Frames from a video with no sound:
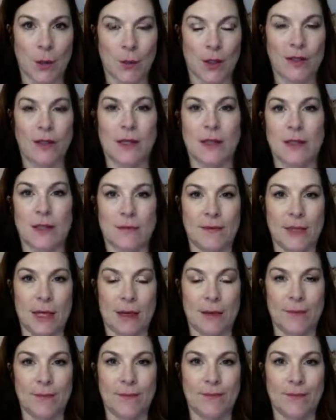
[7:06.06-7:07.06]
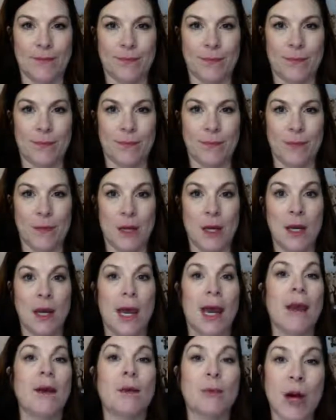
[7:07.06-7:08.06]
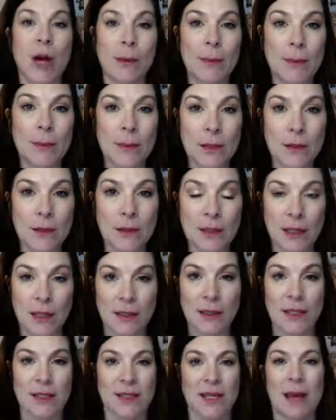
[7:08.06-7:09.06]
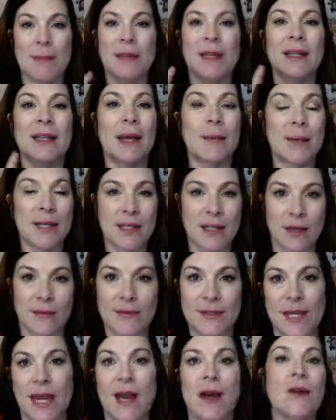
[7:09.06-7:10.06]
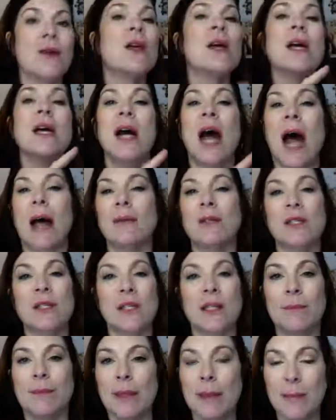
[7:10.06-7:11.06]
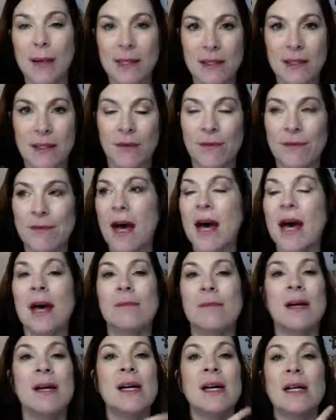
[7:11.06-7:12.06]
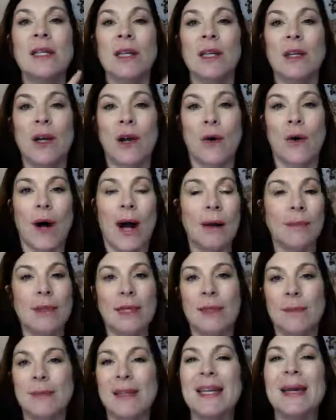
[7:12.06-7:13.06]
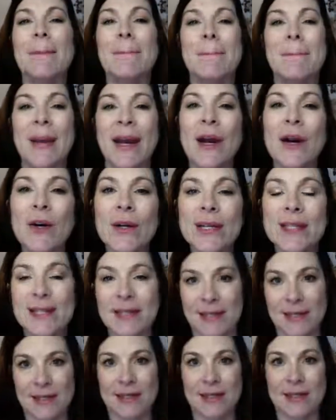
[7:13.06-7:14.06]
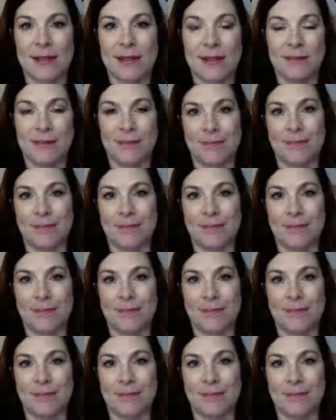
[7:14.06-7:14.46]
Write that stuff down. It probably looks like this. I'm going to let myself down. I'm just going to beat myself up. You know, I'm going to be embarrassed.